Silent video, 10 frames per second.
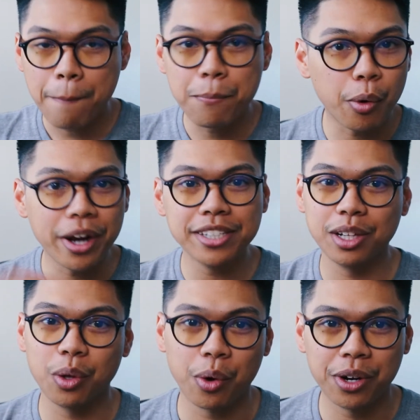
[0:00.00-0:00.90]
Praise the
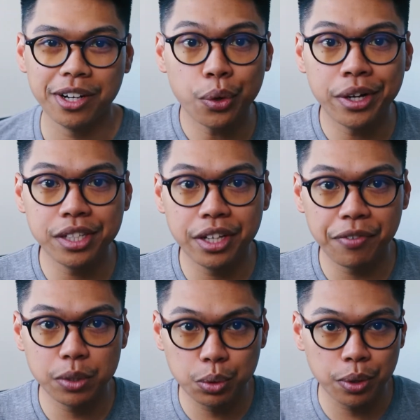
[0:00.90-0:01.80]
Lord. So here's the
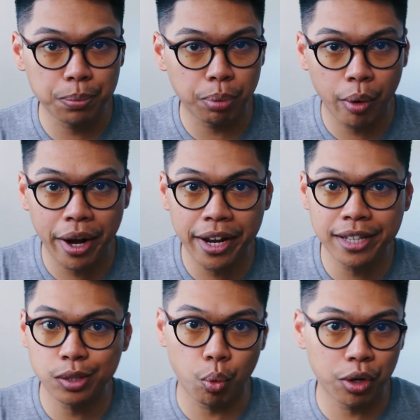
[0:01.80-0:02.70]
difference between
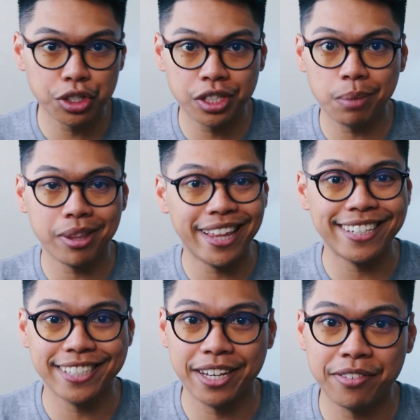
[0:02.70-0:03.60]
praise, worship,
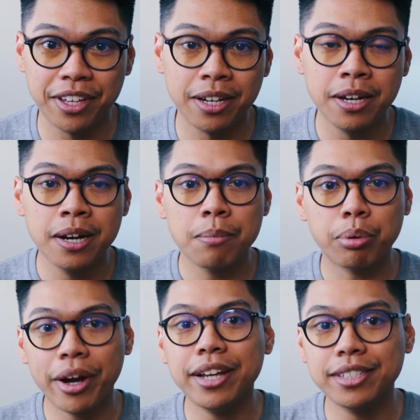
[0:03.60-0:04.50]
thanksgiving.
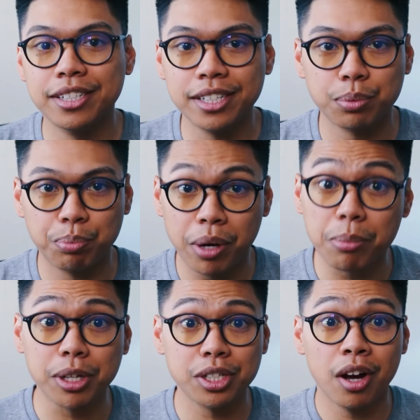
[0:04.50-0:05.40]
Praise is just pretty
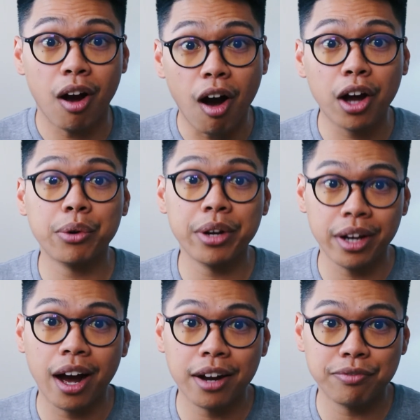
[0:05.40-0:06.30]
much honoring
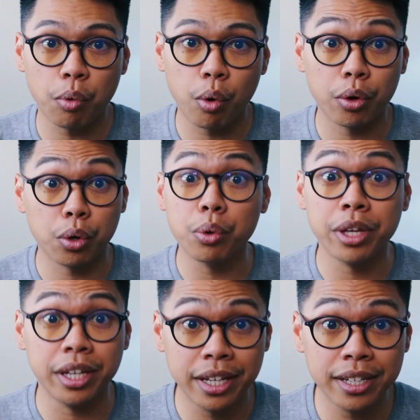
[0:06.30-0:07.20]
God for who
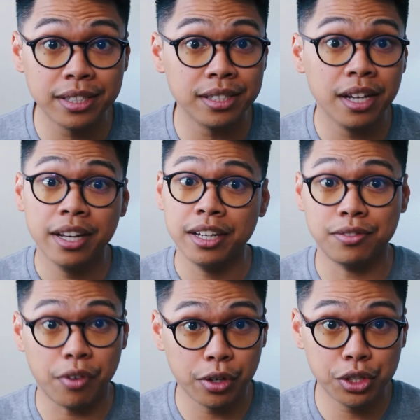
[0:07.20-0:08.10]
he is, his
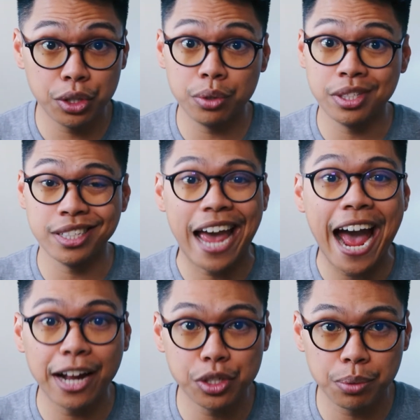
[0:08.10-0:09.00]
virtues, his
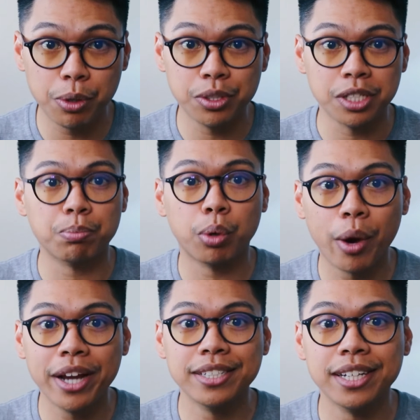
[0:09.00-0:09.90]
attributes. It's
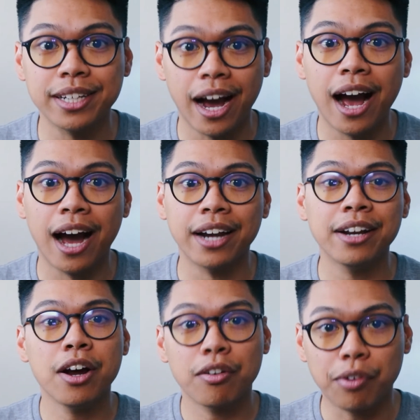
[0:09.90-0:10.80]
praising God
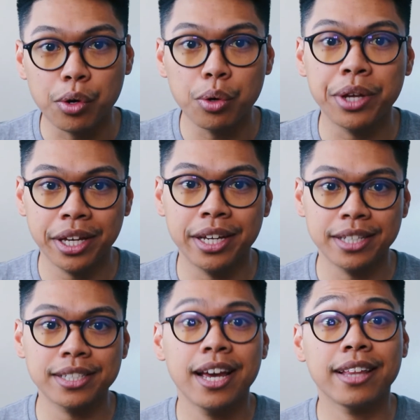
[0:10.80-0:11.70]
for who he
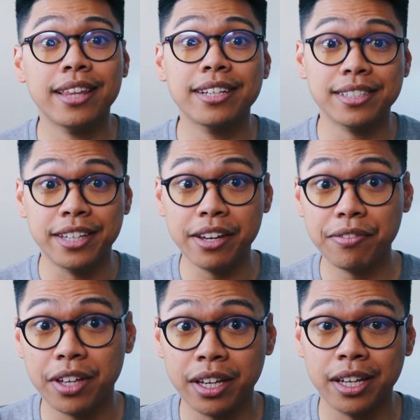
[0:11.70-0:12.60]
is.
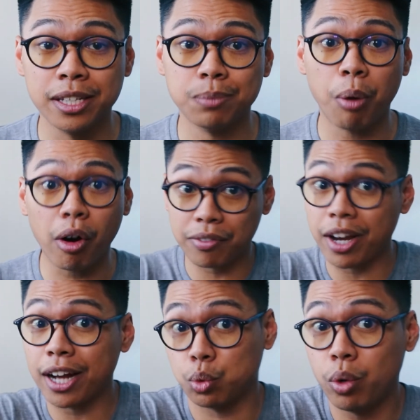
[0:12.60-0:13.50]
Thanksgiving is part of
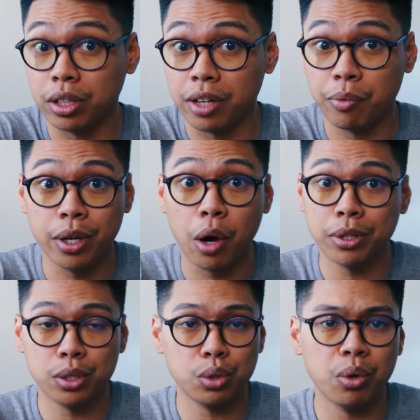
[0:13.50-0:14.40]
God's will. If we go
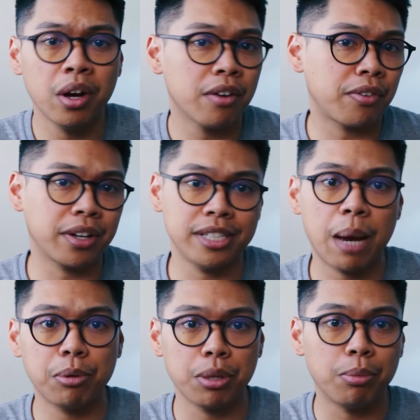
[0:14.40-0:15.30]
into, for
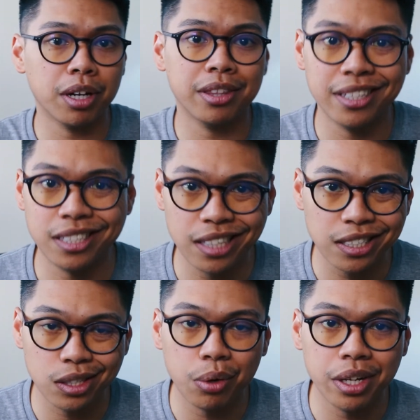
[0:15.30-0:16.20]
example, the book of
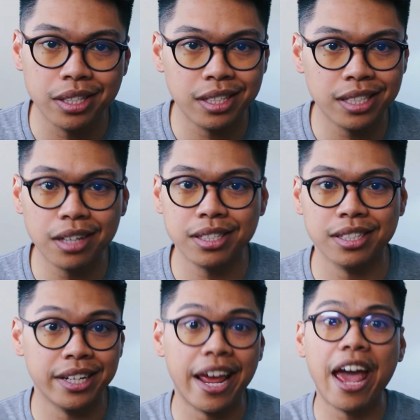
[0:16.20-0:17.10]
Thessalonians, it tells
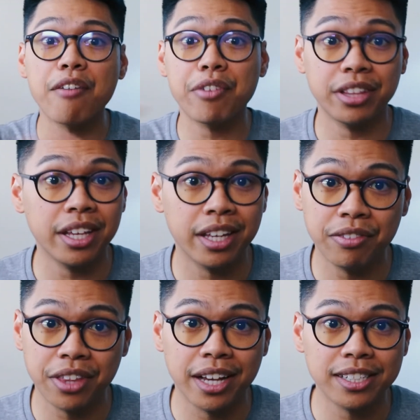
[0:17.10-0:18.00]
us in everything give
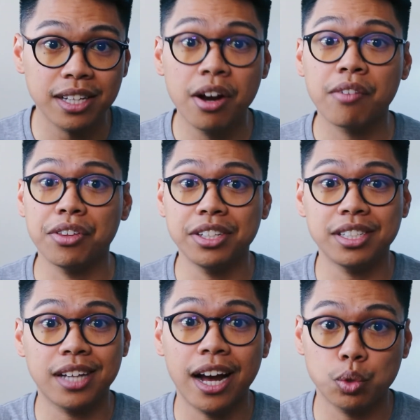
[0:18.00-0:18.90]
thanks, for this
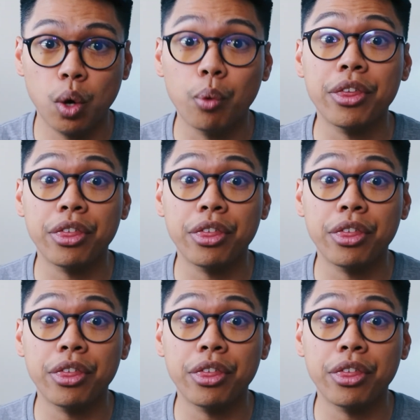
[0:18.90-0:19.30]
is God's will. We